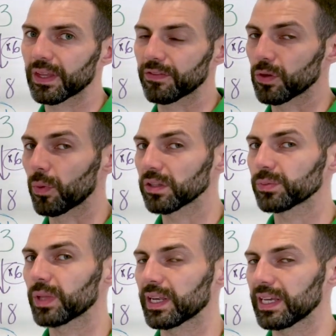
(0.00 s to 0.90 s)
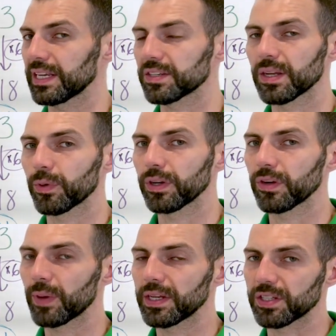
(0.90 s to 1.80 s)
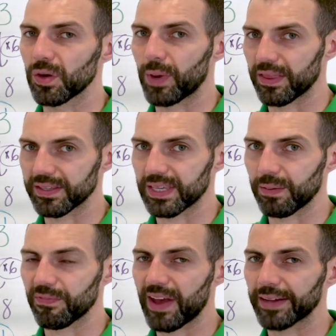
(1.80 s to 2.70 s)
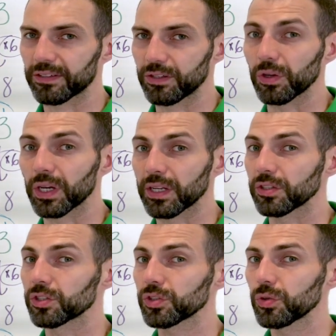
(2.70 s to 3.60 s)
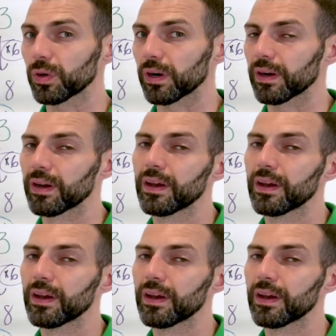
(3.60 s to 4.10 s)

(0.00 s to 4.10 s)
If you multiplied each number in your ratio by the same factor, you can ensure